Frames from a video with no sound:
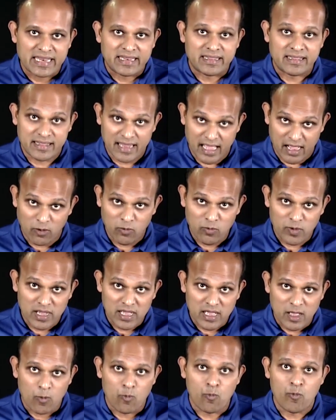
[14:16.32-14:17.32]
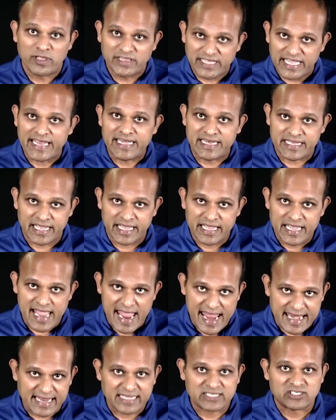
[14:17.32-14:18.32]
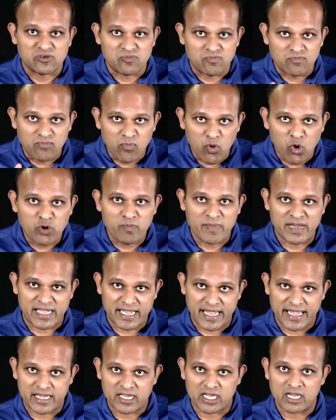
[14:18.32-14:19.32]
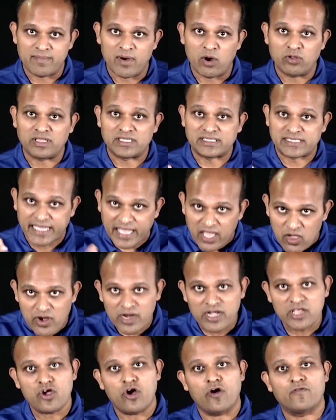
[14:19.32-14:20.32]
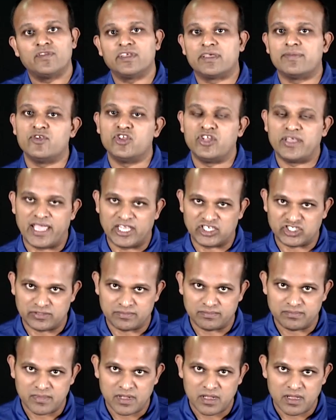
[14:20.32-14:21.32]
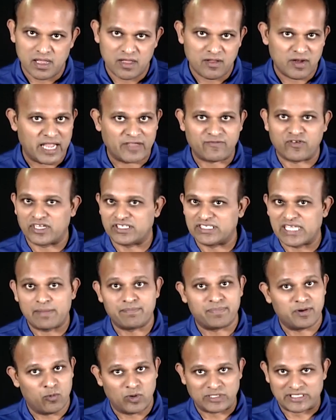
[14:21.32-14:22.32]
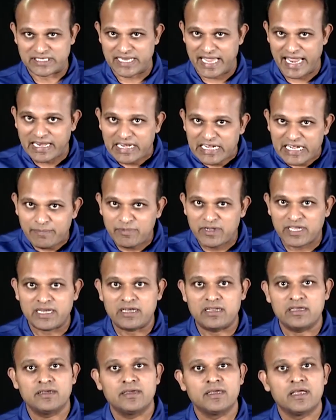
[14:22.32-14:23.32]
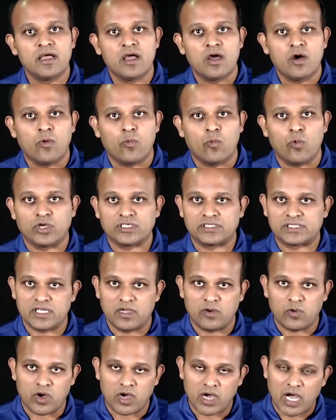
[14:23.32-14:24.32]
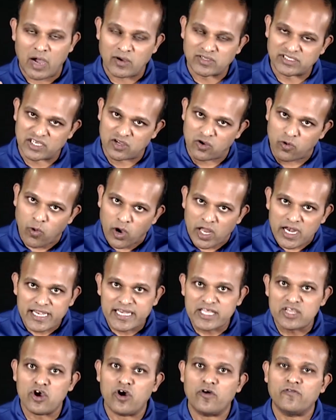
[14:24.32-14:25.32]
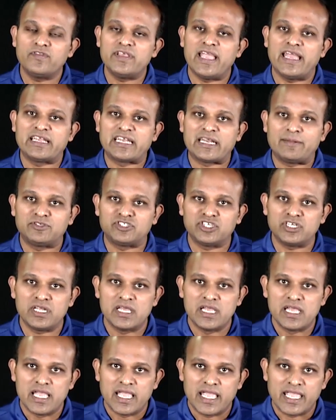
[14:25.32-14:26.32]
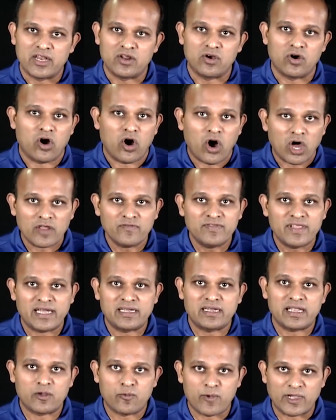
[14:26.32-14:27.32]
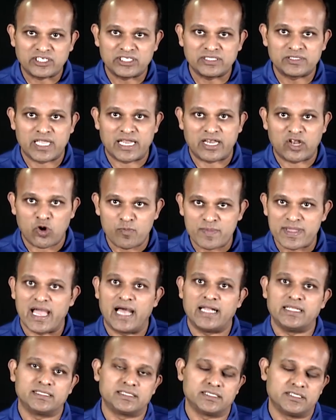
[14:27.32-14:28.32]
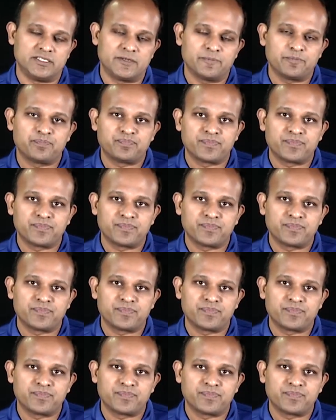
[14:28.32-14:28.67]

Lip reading: Now, with ETA, it has more metadata about the security of the communication. Like, for example, was it encrypted? How is the quality of the encryption? All of that questions can now be answered.